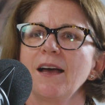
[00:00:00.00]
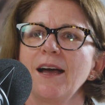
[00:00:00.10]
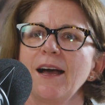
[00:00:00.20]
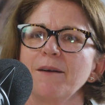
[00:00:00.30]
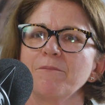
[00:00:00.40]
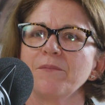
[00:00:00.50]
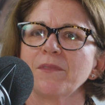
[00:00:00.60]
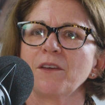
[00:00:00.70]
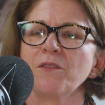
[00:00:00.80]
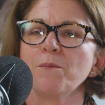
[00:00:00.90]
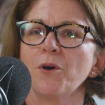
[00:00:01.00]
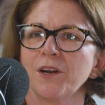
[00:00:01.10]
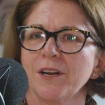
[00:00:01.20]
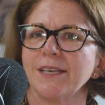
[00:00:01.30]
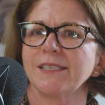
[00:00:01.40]
The
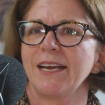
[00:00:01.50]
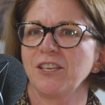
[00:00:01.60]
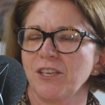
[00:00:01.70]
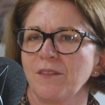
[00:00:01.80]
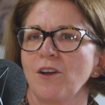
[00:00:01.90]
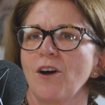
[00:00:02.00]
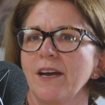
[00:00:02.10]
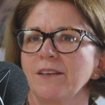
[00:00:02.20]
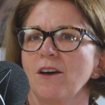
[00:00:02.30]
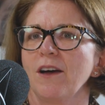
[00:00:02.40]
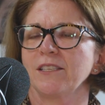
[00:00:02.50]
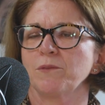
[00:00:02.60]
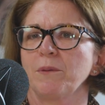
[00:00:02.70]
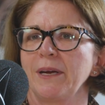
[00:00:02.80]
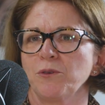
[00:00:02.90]
modernisation in the
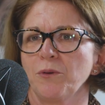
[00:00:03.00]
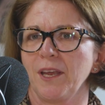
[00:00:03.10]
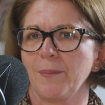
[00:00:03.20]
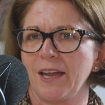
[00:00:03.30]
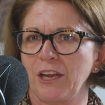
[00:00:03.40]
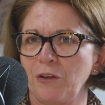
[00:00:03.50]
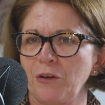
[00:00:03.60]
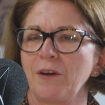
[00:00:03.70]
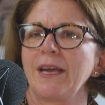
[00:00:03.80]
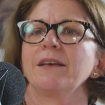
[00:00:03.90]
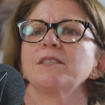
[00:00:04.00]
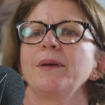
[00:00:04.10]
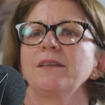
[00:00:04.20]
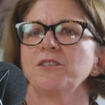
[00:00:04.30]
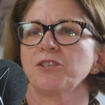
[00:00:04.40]
guidelines, where we're talking about incurring
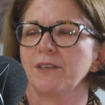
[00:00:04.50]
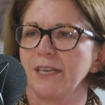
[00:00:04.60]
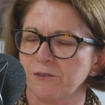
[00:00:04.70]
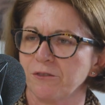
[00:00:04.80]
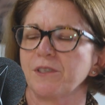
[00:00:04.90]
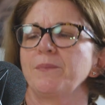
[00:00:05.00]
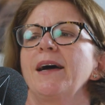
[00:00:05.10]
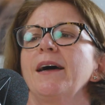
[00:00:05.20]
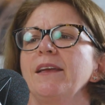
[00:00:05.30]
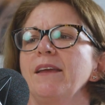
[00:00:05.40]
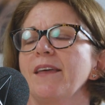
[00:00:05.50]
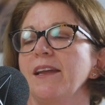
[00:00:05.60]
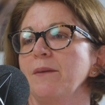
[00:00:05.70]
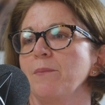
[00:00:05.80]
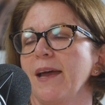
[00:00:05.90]
expenditure and interested party,
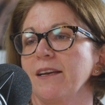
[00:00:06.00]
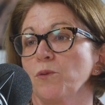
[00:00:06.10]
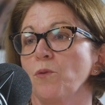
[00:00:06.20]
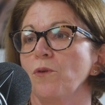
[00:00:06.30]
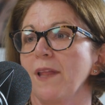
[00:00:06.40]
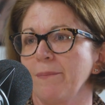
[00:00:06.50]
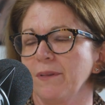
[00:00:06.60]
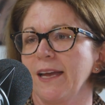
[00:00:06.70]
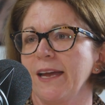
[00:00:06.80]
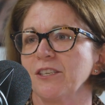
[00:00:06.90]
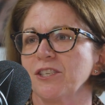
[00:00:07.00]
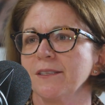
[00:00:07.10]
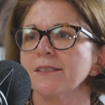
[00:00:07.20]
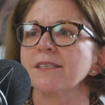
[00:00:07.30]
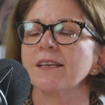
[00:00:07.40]
that impacts all
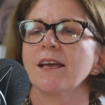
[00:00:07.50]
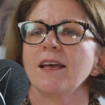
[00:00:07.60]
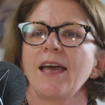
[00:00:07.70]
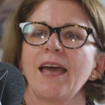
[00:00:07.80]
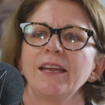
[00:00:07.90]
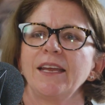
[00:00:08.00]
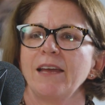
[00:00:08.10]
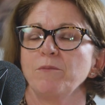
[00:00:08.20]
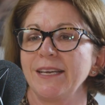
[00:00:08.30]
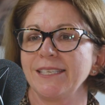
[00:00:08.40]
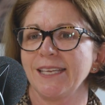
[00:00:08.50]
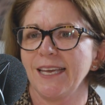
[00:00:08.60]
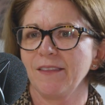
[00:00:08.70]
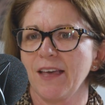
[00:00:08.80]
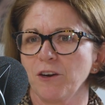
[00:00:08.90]
applications. And again, we're
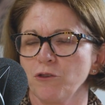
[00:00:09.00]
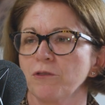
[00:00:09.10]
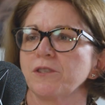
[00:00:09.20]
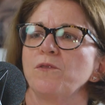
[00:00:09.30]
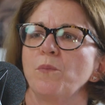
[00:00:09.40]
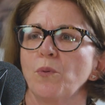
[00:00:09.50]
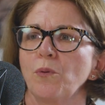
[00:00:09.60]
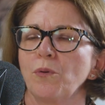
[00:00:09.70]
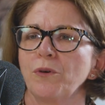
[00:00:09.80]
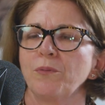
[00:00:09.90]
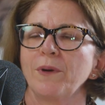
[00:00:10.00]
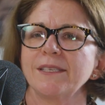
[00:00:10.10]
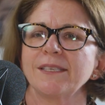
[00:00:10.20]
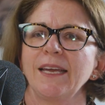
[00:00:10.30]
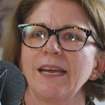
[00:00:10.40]
seeing that across the board.
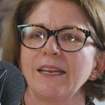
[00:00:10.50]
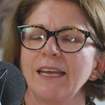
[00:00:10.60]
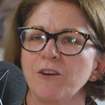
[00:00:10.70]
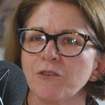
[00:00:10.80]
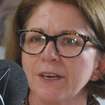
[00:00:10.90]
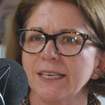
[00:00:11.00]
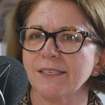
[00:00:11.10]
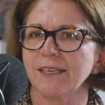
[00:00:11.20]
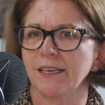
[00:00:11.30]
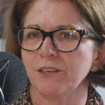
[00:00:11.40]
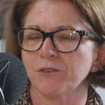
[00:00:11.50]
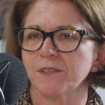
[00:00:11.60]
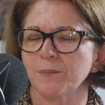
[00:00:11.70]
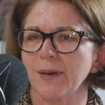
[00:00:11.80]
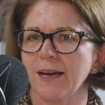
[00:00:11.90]
We're seeing an increase in
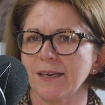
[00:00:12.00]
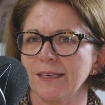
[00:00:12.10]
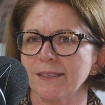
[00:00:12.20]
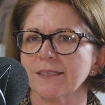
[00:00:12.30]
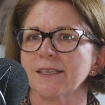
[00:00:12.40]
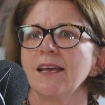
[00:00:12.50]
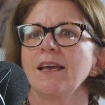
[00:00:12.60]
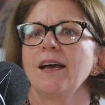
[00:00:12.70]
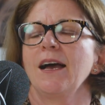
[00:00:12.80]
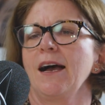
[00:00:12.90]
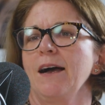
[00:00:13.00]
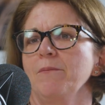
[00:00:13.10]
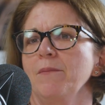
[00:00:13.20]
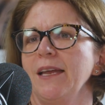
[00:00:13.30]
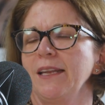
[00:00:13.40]
interested parties,
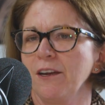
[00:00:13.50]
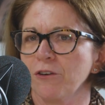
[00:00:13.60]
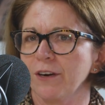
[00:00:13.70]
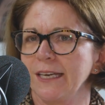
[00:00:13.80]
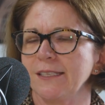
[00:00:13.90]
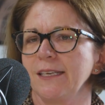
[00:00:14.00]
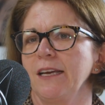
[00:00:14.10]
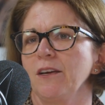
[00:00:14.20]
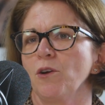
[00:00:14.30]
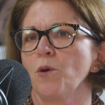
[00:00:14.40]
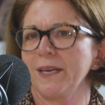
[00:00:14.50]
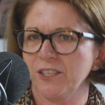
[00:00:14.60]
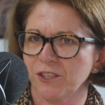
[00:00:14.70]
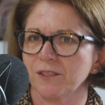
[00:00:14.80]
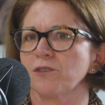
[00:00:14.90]
an increase in
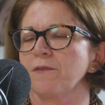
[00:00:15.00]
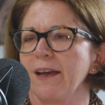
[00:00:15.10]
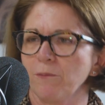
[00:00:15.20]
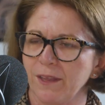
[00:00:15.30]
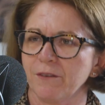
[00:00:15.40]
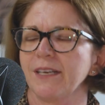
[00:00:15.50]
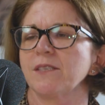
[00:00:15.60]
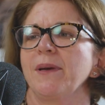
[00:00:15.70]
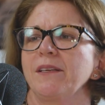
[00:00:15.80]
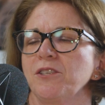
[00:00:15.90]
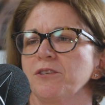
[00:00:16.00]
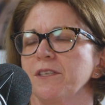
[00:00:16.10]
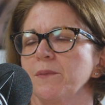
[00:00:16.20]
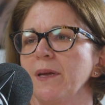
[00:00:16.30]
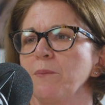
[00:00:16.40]
questions around whether
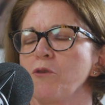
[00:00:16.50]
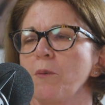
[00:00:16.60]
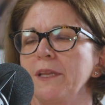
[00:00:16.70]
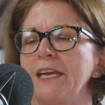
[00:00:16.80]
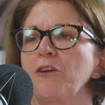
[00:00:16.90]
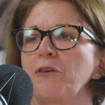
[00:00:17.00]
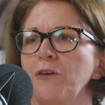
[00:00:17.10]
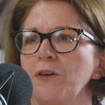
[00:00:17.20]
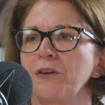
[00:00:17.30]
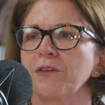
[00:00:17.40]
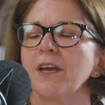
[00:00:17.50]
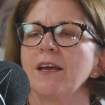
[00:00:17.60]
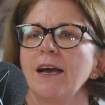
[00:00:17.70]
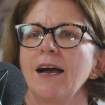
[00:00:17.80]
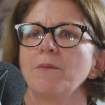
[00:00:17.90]
expenditure is being properly incurred.
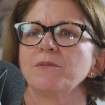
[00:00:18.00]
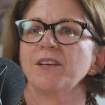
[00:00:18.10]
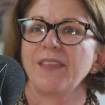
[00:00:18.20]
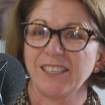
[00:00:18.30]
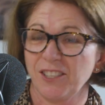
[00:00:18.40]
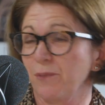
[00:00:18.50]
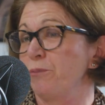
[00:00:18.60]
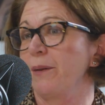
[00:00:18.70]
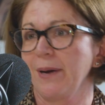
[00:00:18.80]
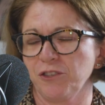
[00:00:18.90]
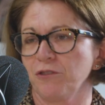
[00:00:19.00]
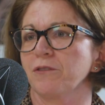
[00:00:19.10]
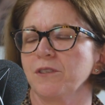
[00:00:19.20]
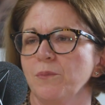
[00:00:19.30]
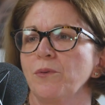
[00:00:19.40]
So that's just pretty much
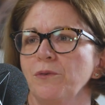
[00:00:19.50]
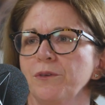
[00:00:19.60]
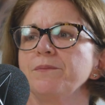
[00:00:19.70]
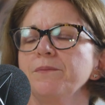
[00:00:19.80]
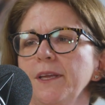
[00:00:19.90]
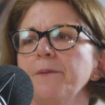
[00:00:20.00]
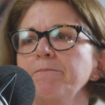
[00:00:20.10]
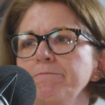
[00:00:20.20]
across the board. Yep.